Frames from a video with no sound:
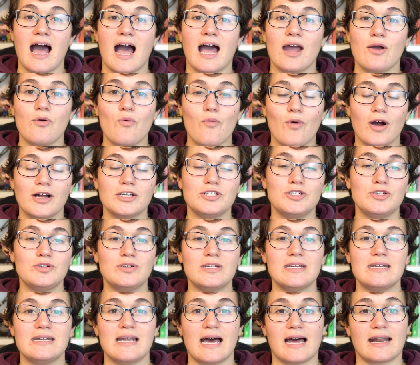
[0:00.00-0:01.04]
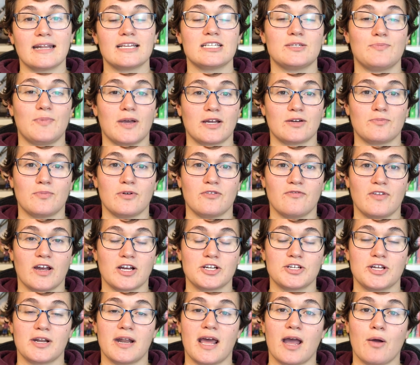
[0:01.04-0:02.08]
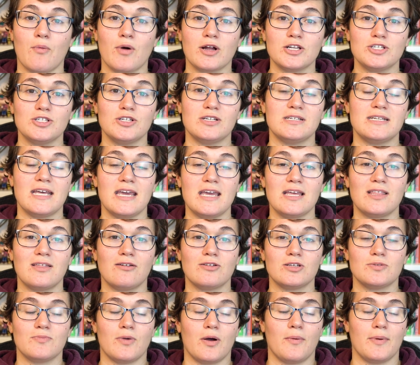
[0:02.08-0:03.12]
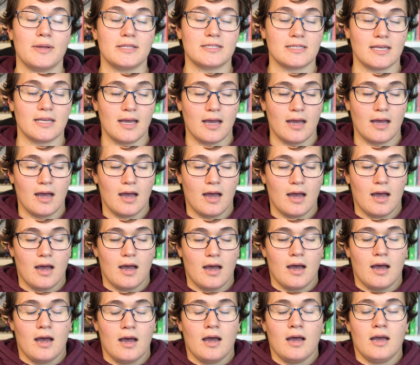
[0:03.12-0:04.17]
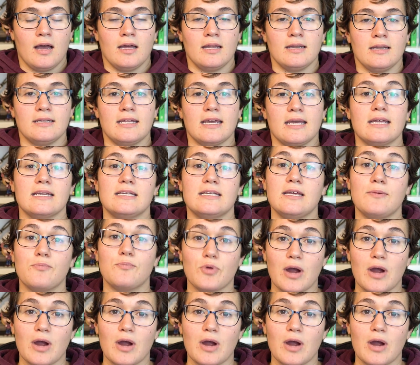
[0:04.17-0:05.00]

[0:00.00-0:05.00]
I want you to not expect perfection. I want you to take those moments, take a deep